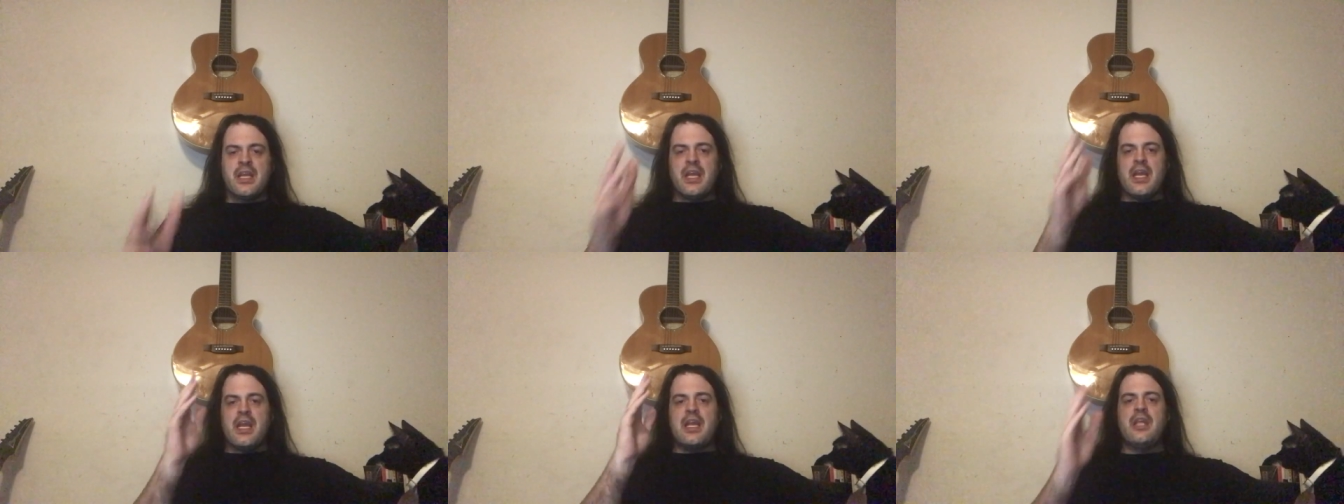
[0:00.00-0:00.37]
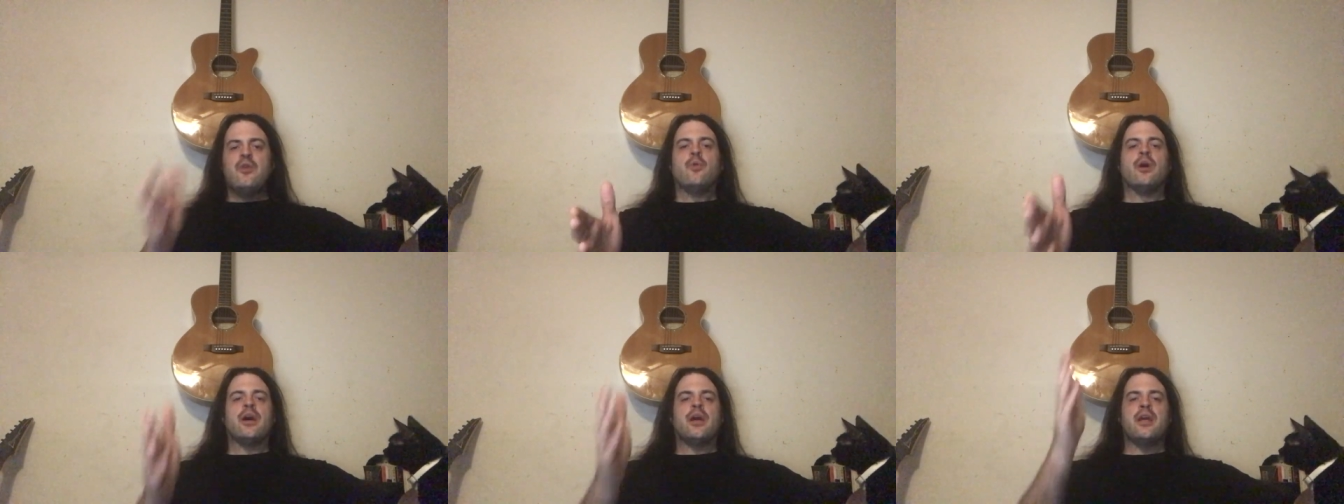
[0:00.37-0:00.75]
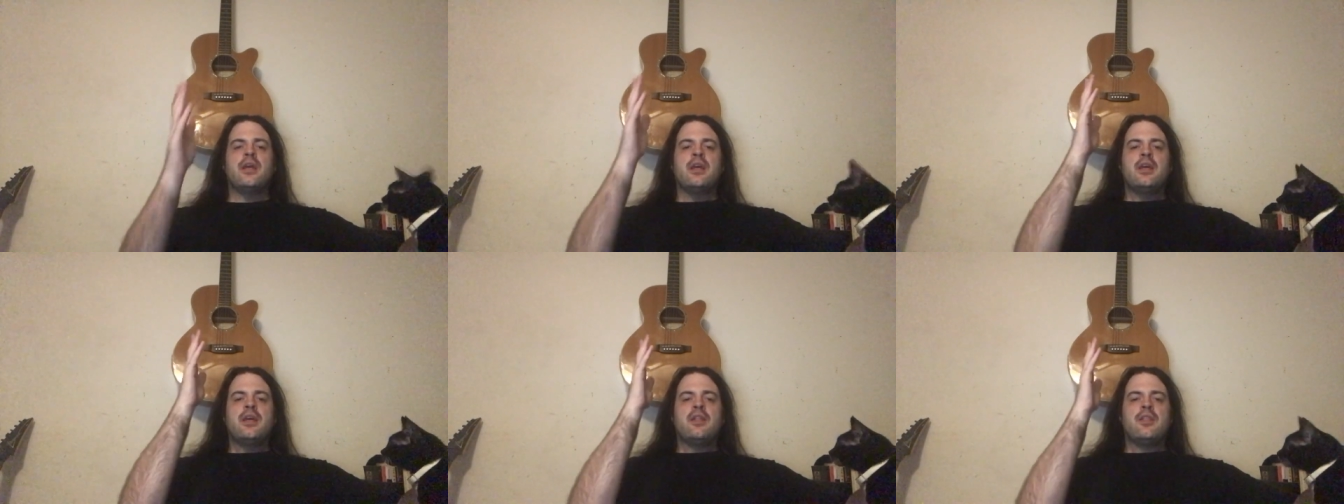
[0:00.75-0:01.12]
Anyway,
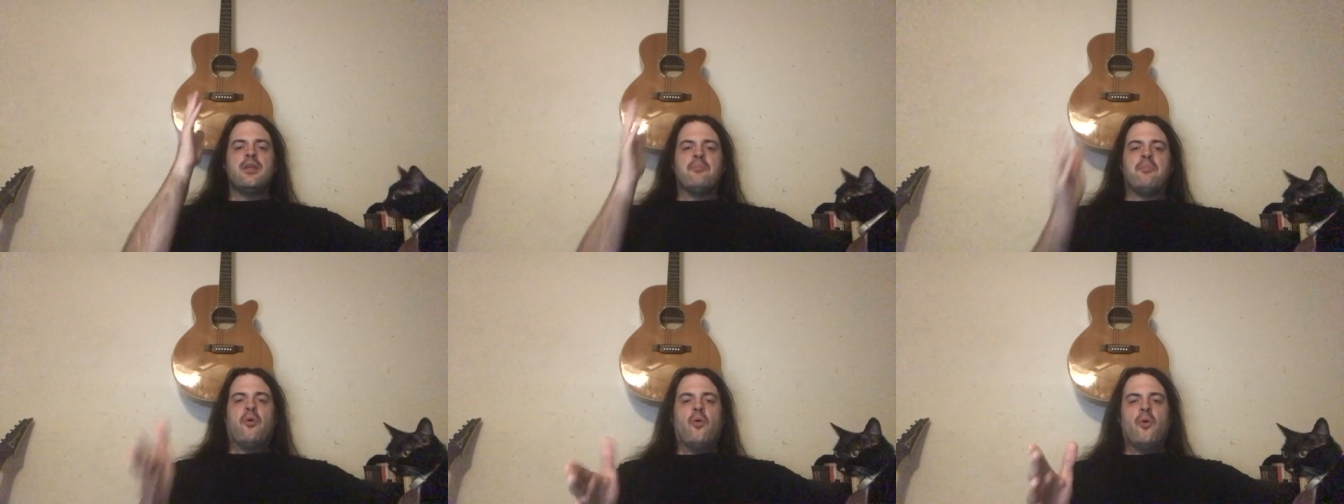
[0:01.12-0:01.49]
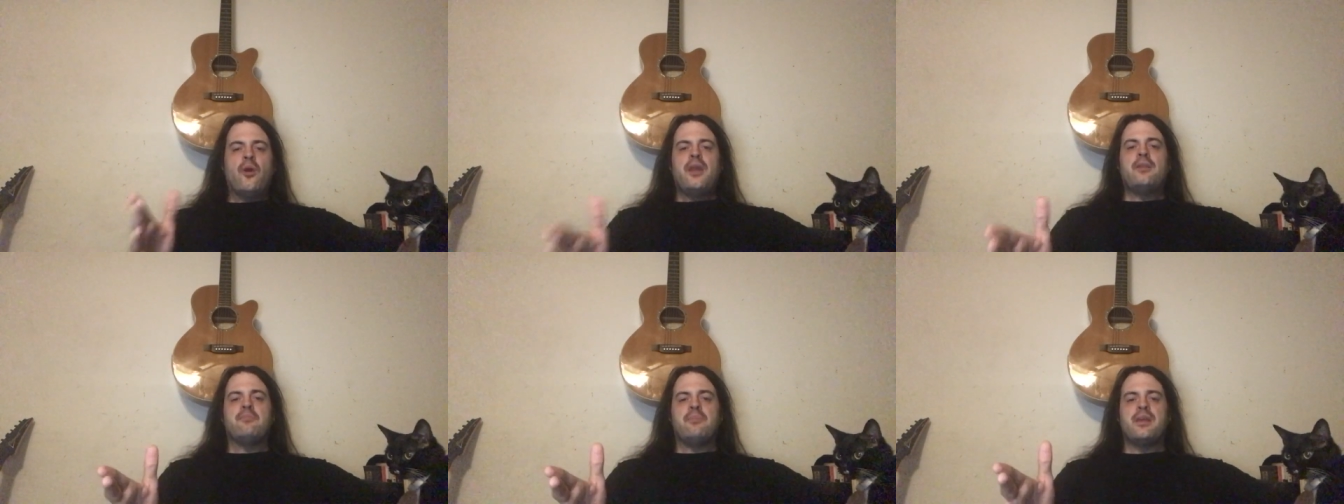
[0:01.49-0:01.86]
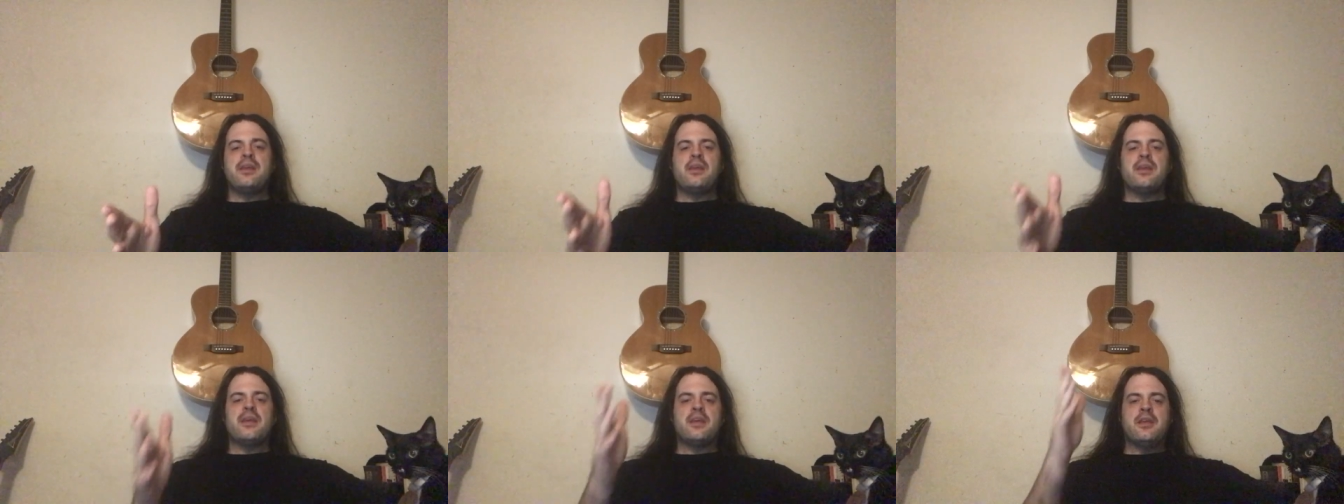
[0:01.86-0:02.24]
the point
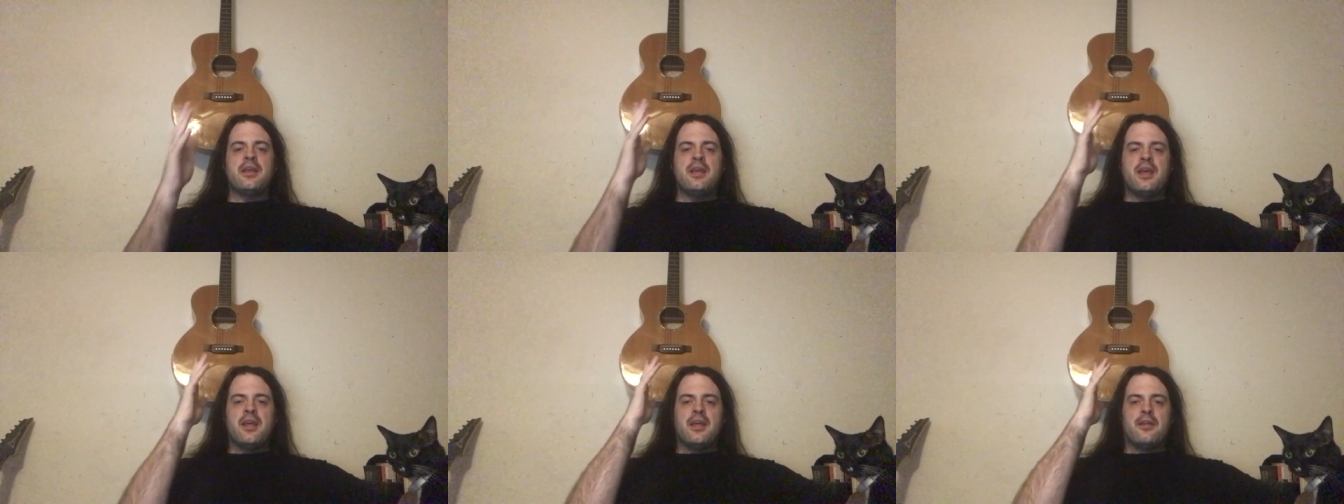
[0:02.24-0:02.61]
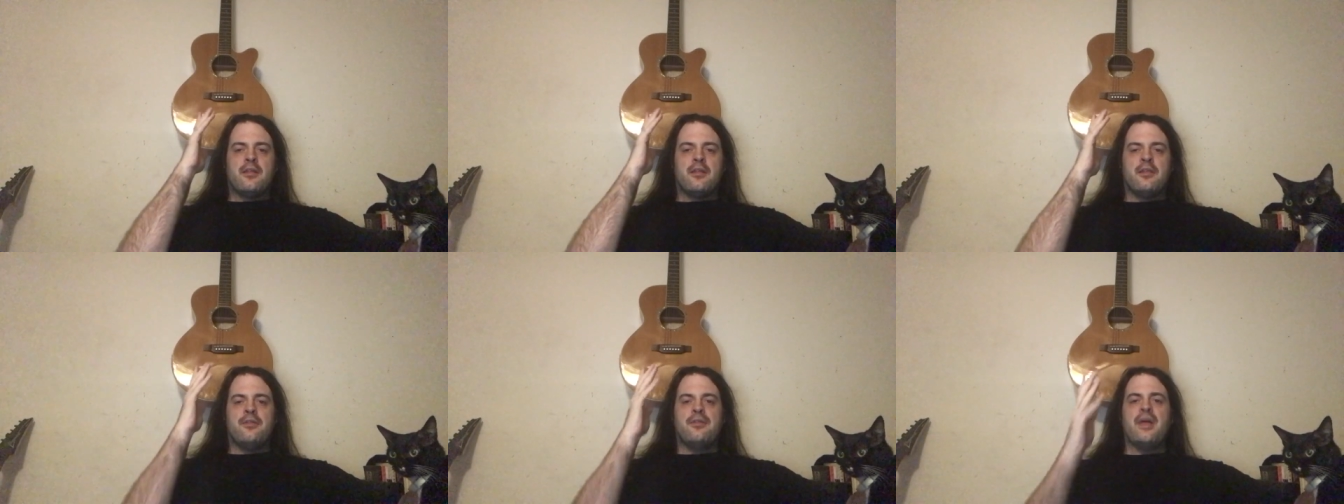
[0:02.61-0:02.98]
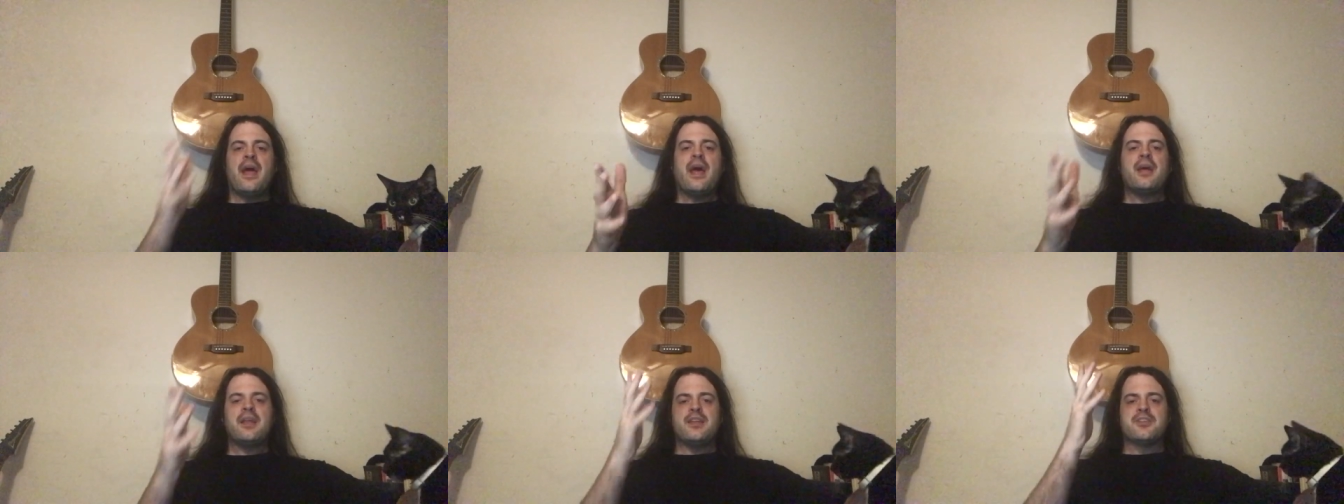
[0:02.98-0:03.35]
being,
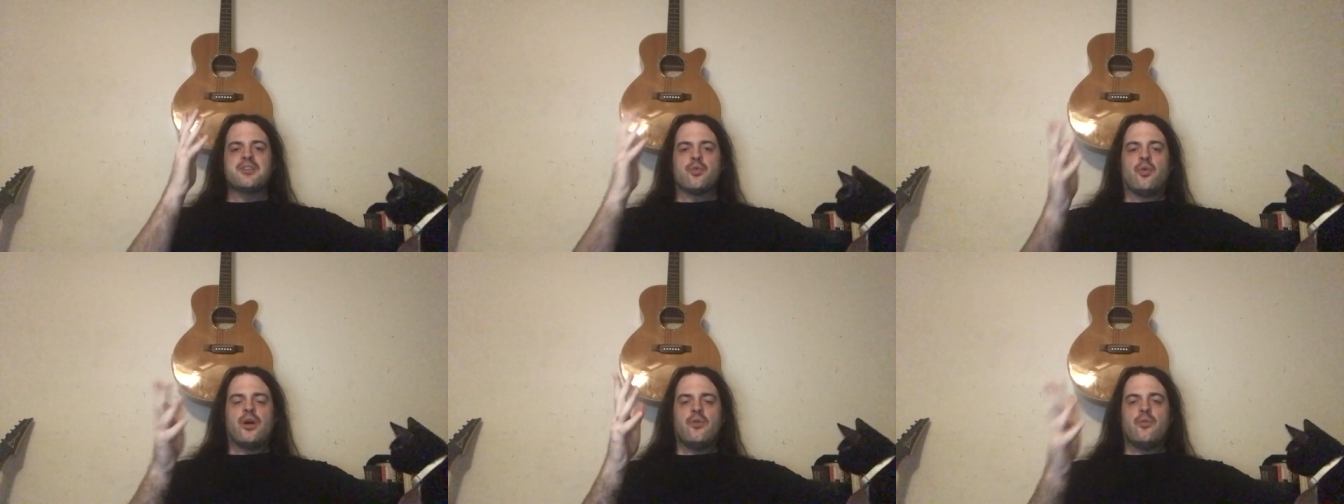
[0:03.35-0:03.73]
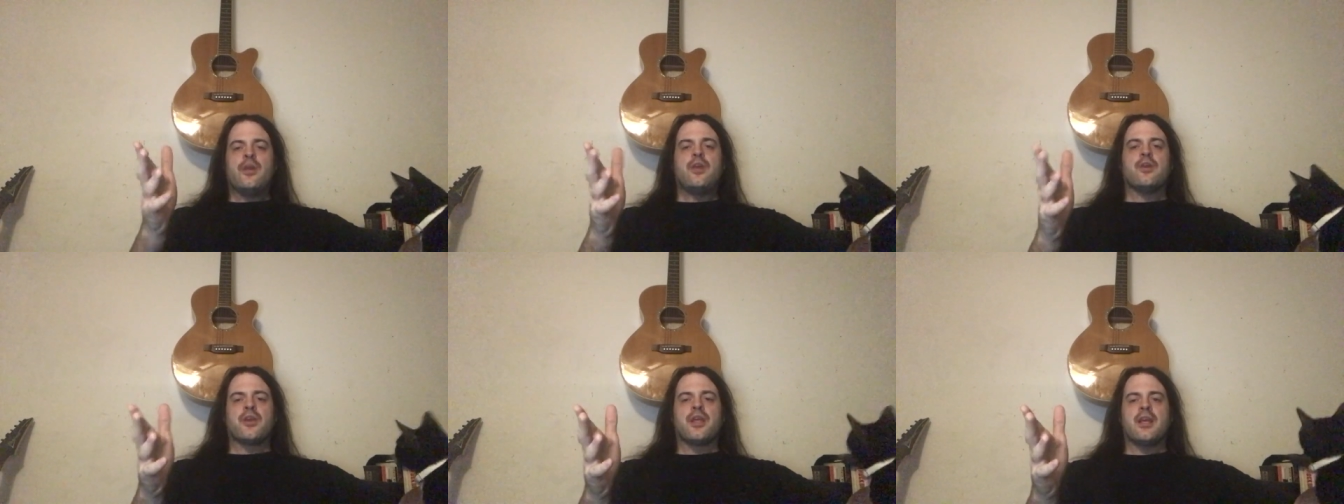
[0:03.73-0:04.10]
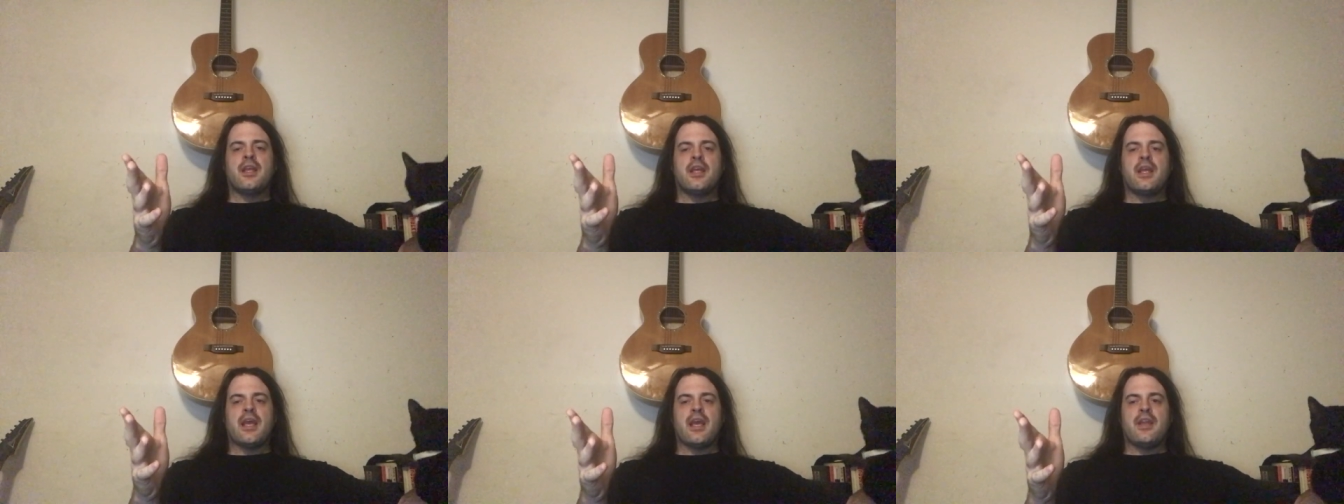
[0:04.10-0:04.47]
that is what we are
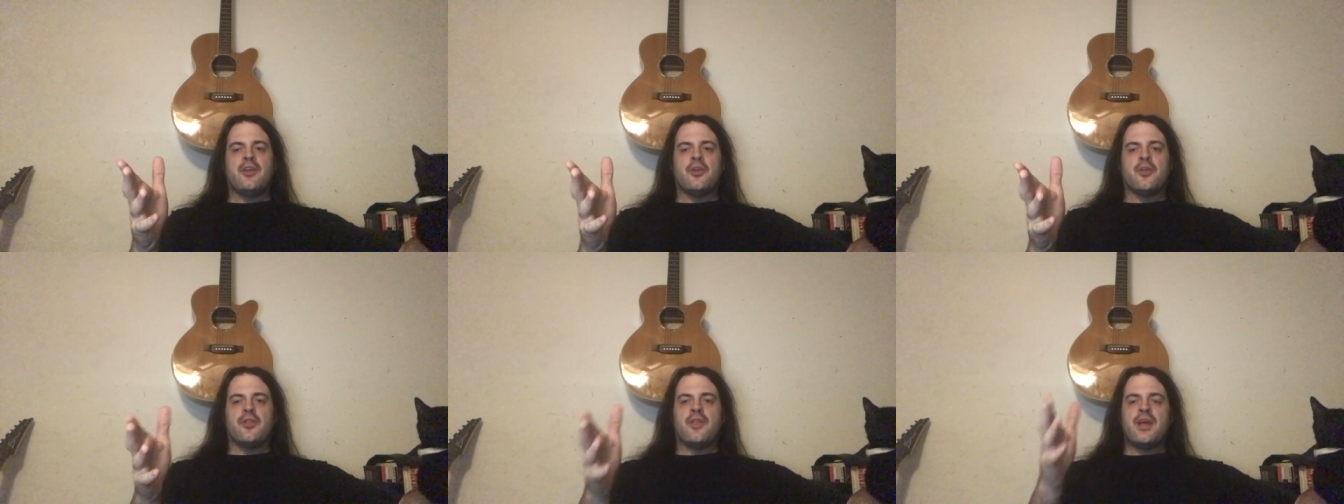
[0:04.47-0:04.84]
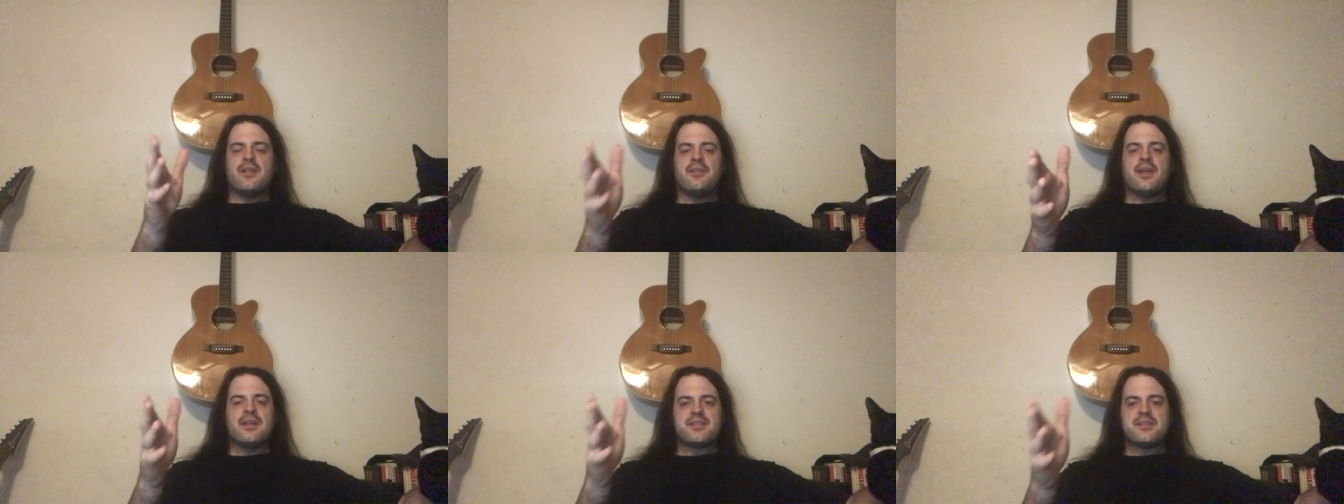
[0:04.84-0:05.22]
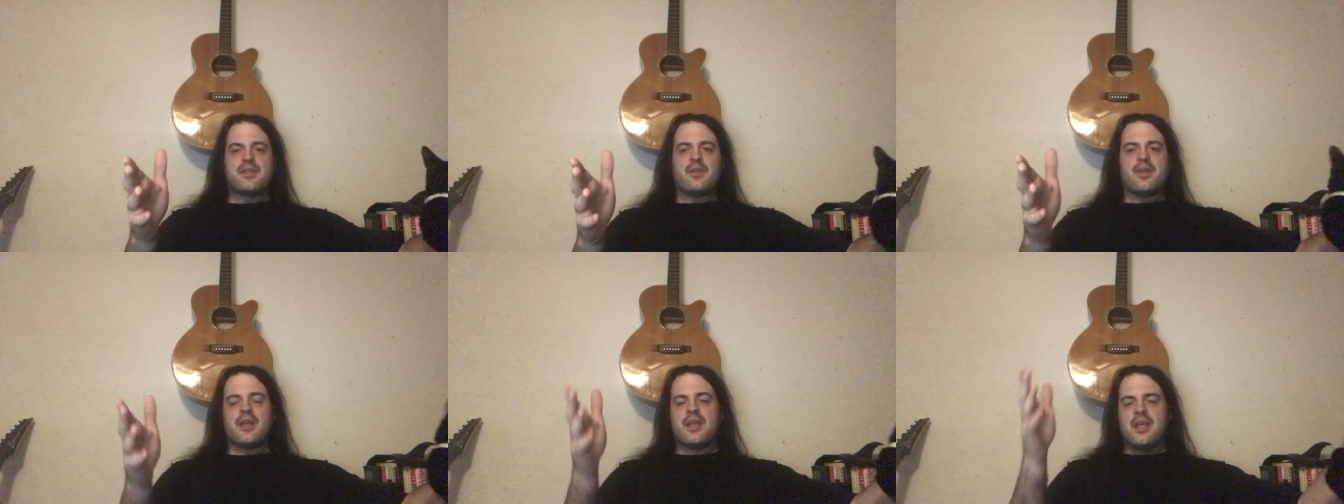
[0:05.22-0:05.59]
getting at here. That that's the
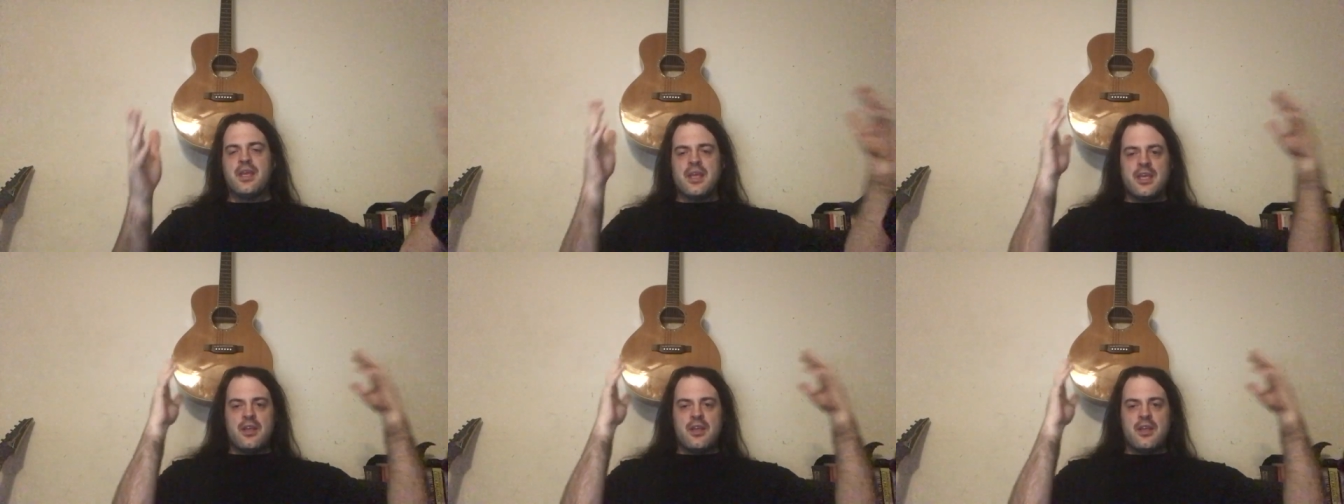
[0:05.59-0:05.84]
thing.